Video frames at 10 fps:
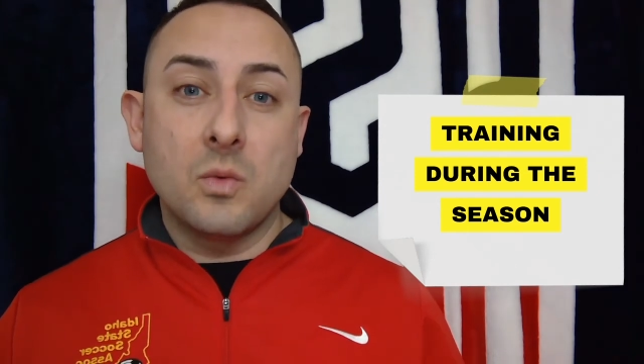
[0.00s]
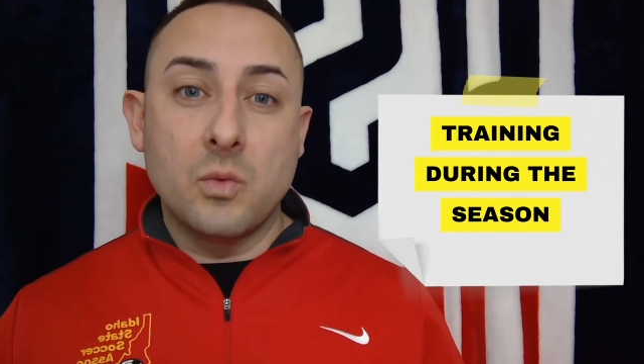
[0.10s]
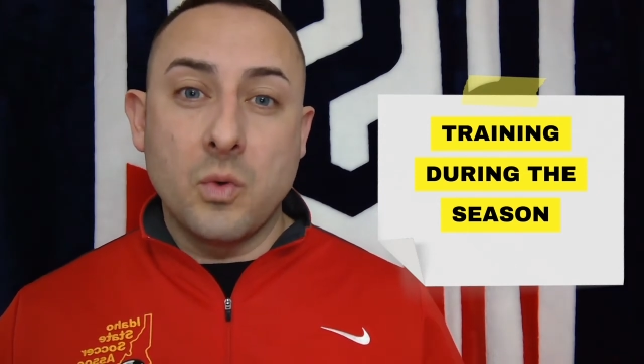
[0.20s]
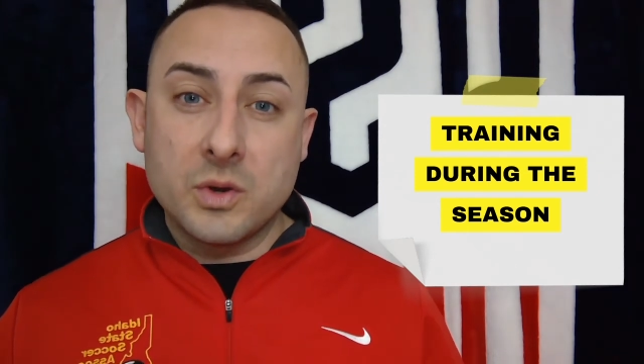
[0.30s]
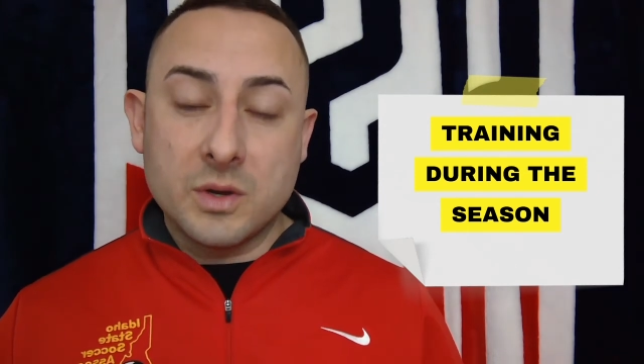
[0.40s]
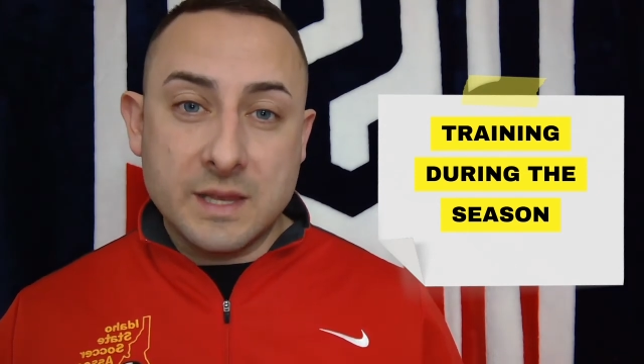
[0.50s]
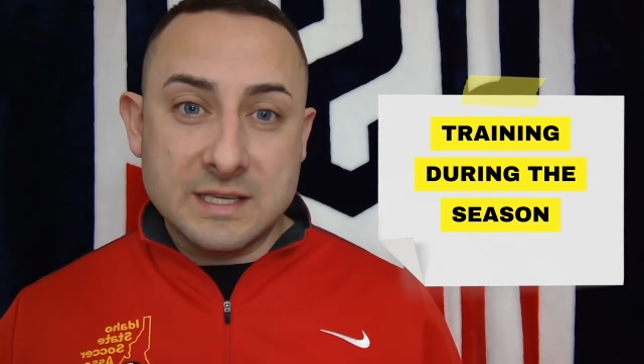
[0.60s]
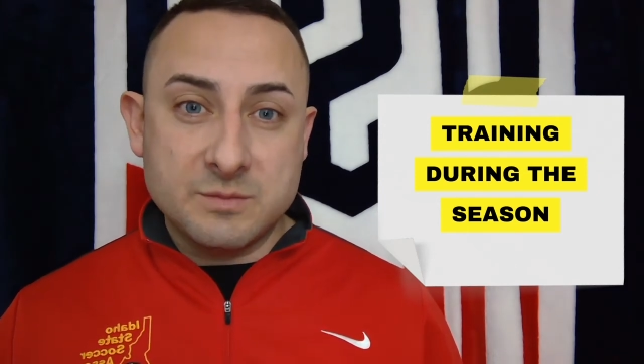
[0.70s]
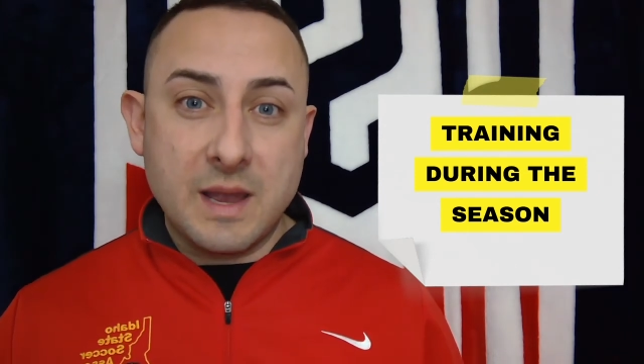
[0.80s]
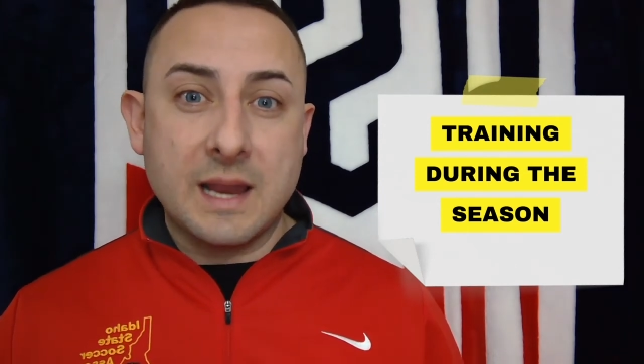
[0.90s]
Roll your
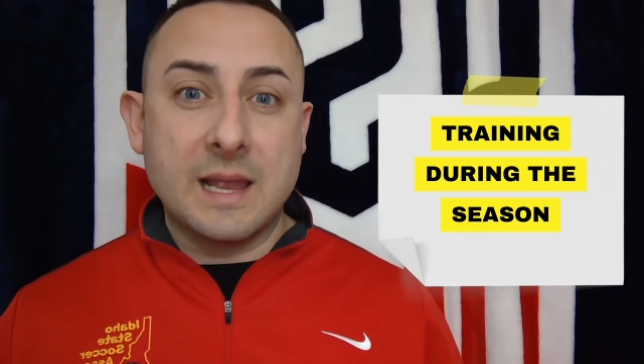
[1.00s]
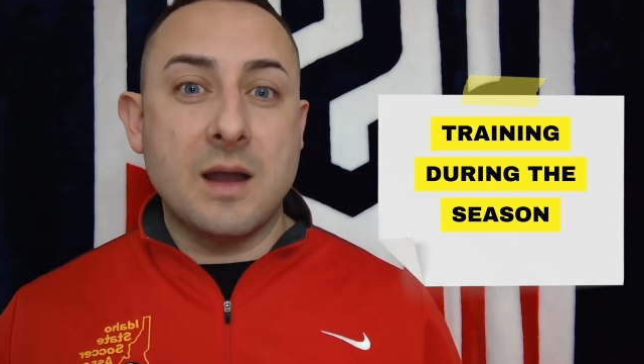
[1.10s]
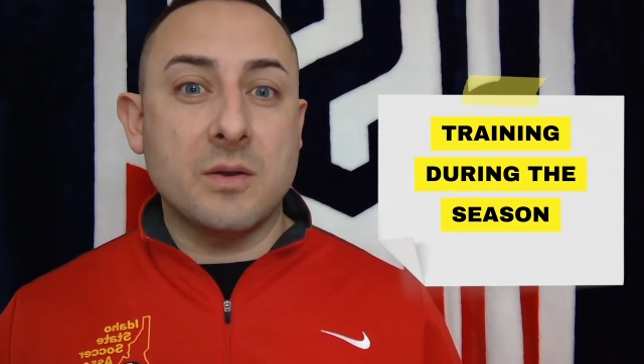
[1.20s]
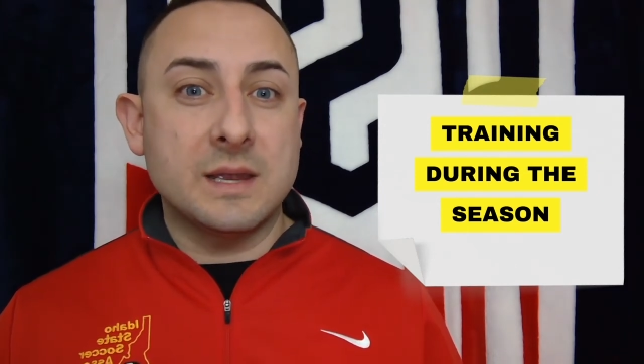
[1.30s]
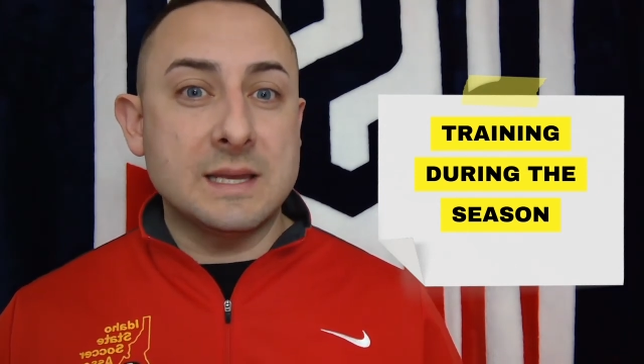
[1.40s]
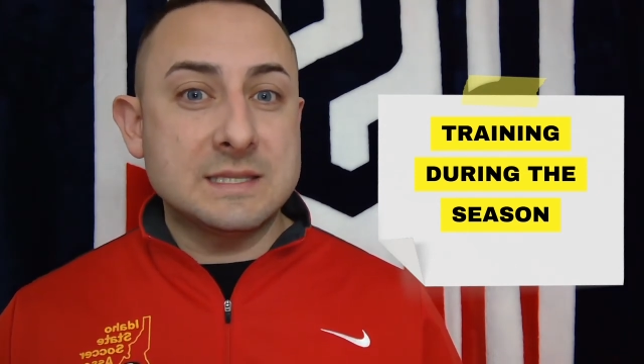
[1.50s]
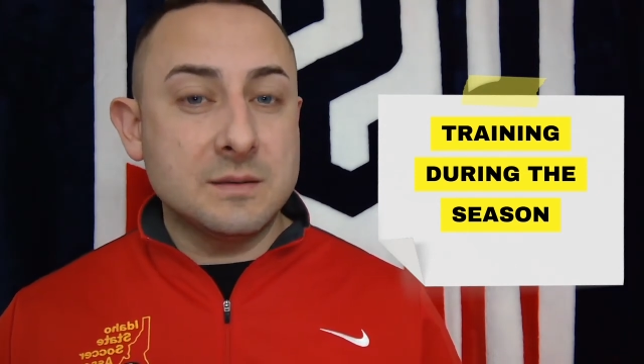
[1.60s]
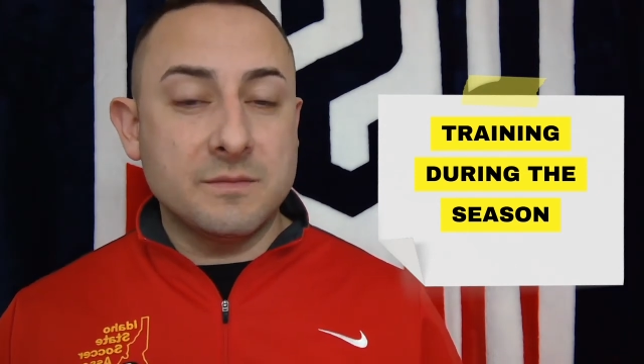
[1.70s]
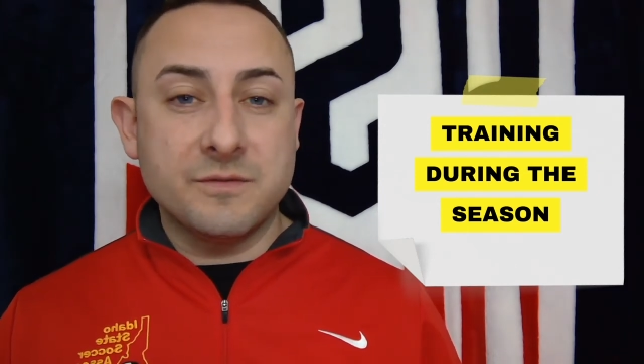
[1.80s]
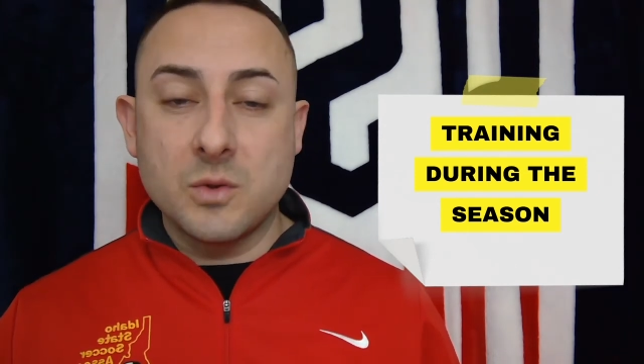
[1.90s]
legs back out. Get
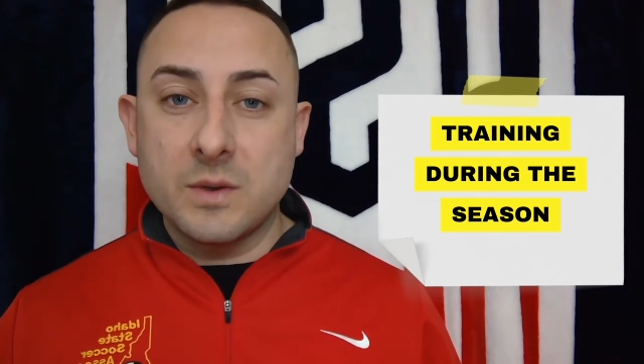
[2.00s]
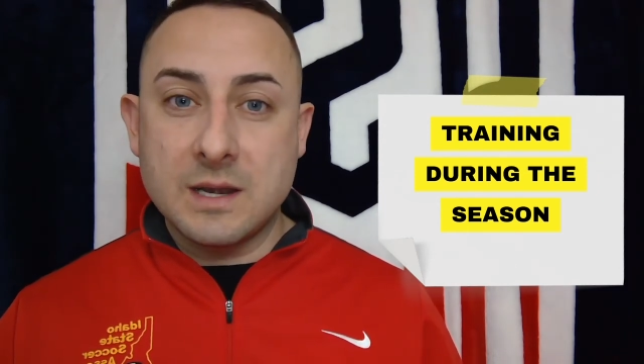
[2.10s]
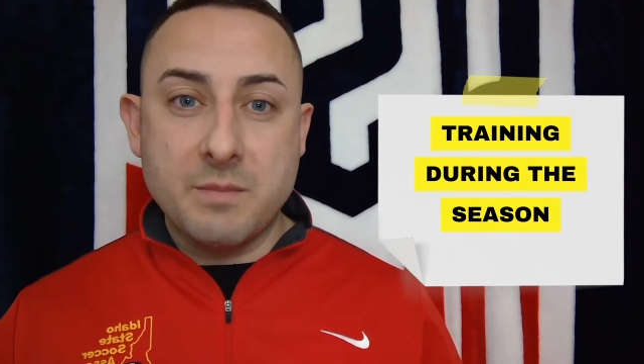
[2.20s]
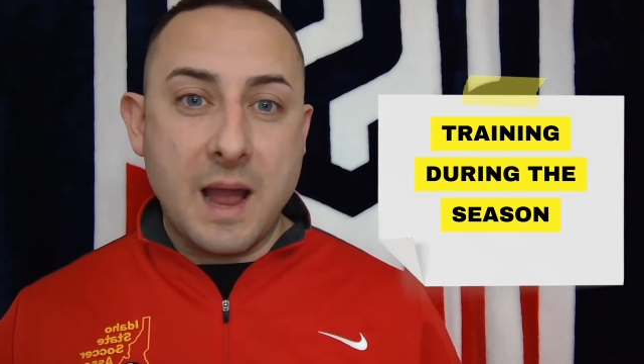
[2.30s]
some fluidity